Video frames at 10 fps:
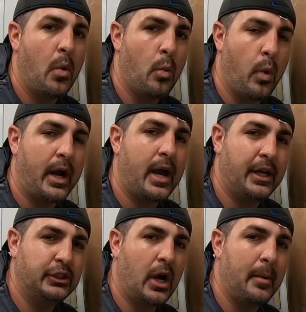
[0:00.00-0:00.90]
What kind
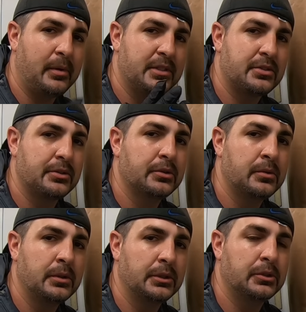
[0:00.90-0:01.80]
of droplets
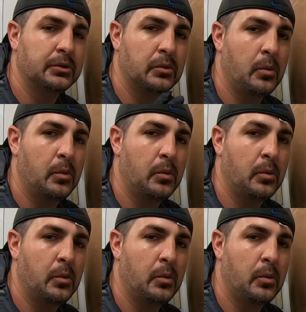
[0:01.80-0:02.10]
do you